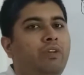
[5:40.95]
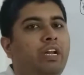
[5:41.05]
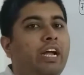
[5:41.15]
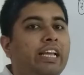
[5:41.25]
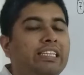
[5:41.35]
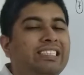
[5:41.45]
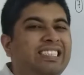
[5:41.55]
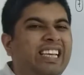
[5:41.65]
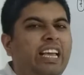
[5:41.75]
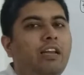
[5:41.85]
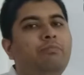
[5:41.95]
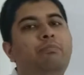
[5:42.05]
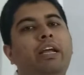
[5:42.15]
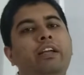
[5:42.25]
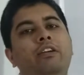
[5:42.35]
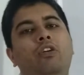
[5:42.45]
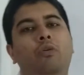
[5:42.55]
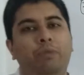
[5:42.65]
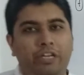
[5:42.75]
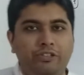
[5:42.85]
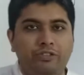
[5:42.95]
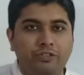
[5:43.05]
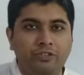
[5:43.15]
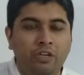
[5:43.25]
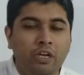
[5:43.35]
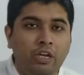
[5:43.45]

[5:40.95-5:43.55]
where I can scale up my operations.